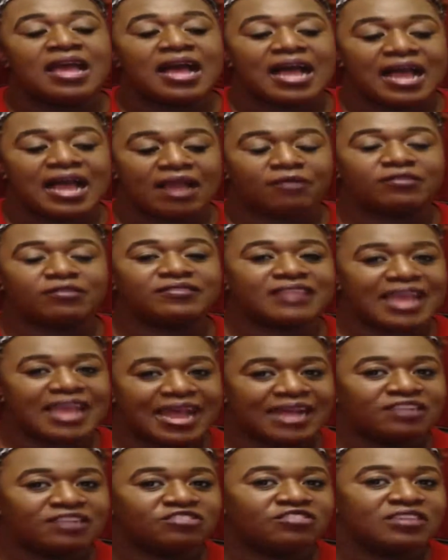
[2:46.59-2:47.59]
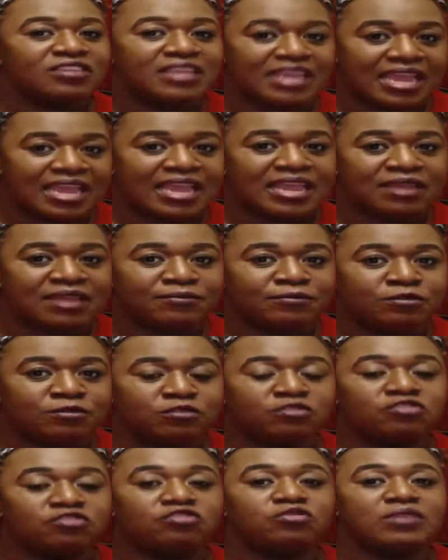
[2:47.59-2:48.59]
I was actually
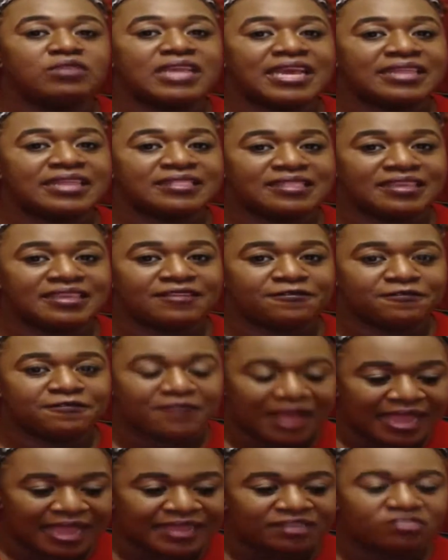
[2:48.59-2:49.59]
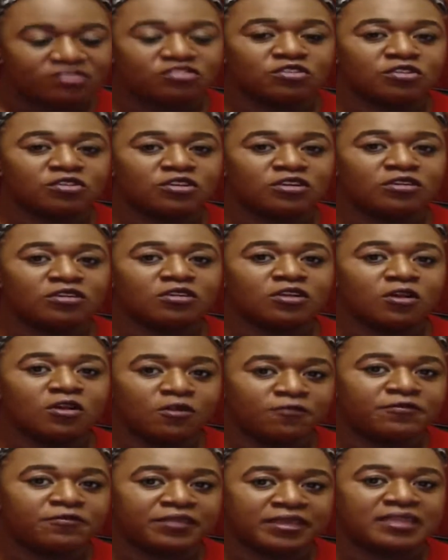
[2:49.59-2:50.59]
able to get the Pfizer
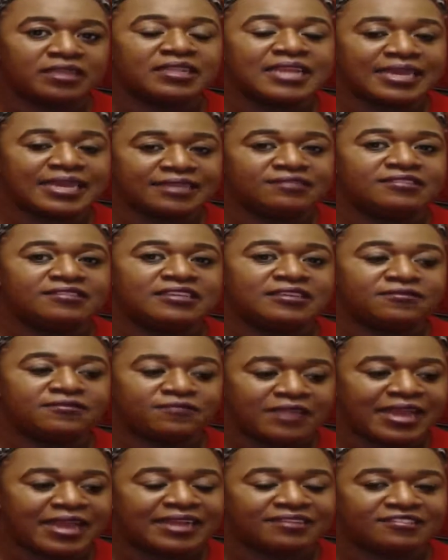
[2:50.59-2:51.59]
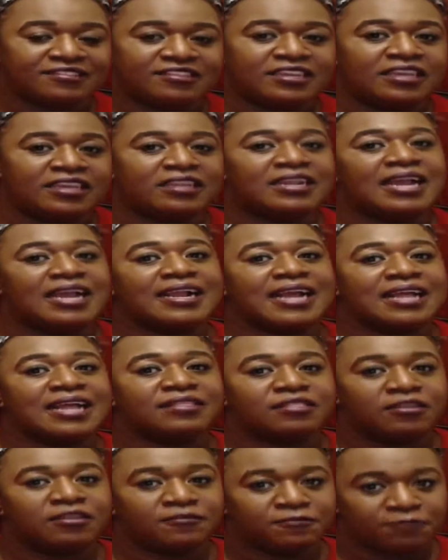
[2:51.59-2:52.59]
COVID-19 vaccine. I
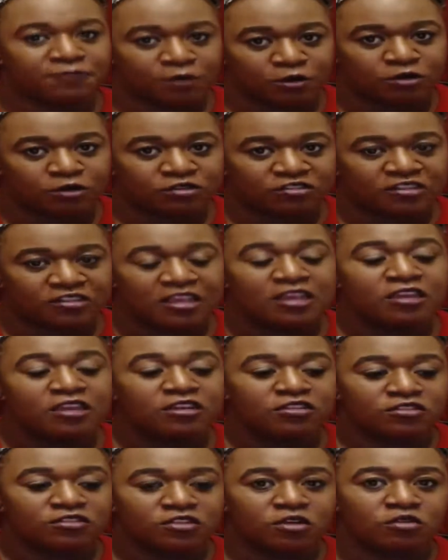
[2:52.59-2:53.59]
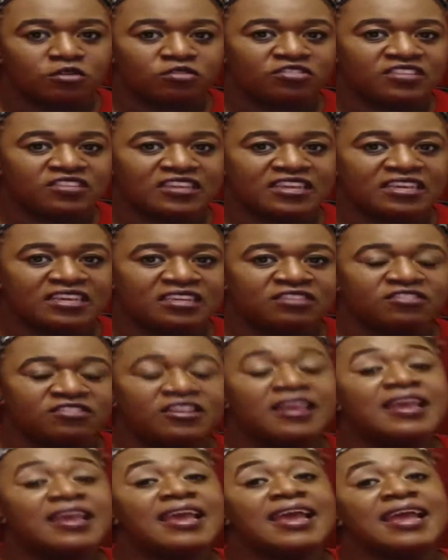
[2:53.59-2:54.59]
got the first dosage,
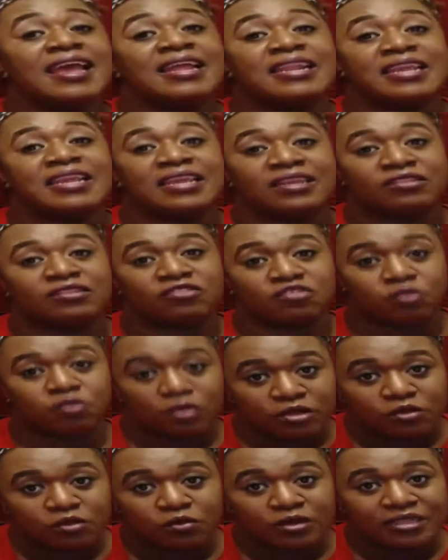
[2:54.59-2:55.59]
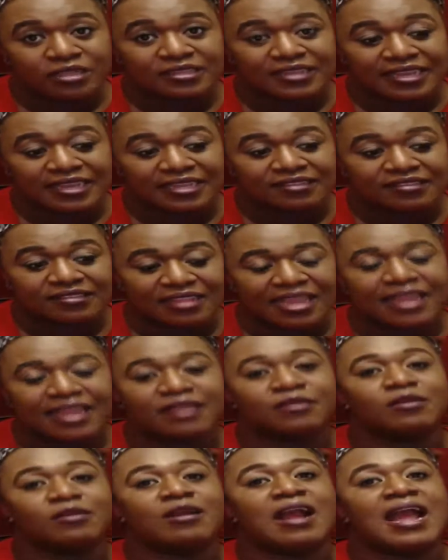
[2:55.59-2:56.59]
and then 21 days
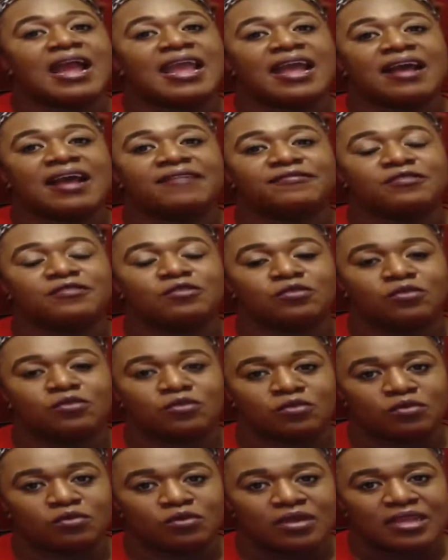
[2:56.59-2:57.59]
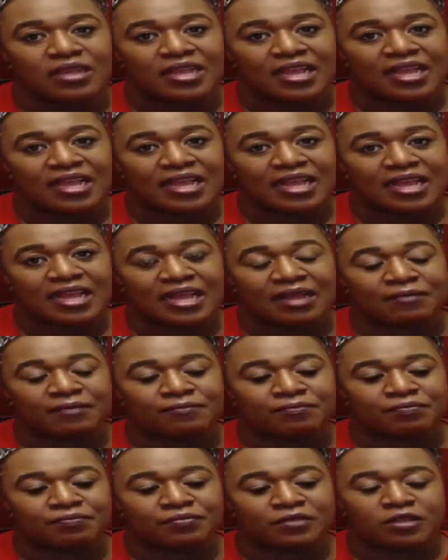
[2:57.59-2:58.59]
later, I have to,
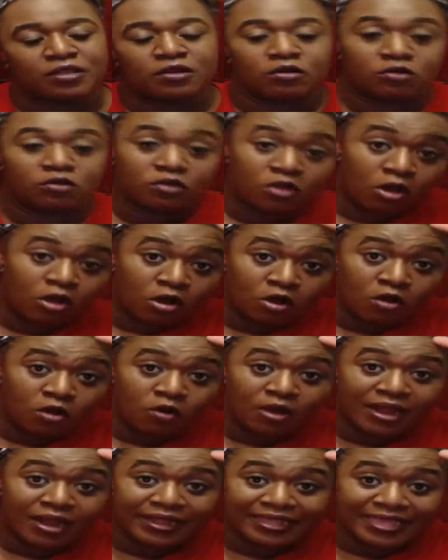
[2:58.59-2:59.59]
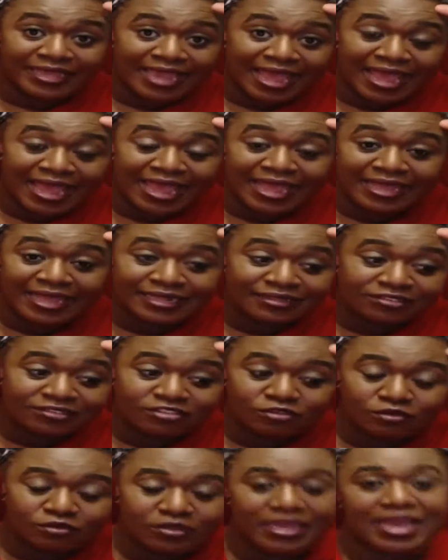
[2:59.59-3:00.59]
go again
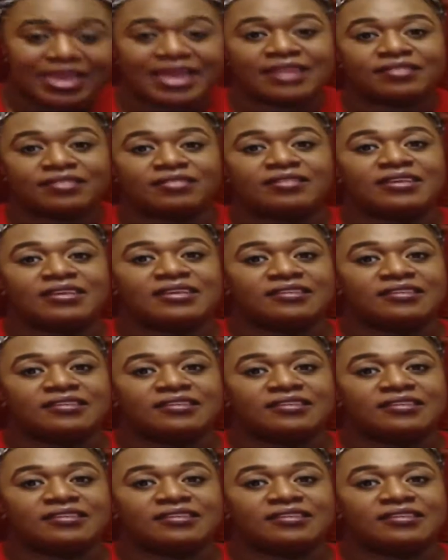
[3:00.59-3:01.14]
to get the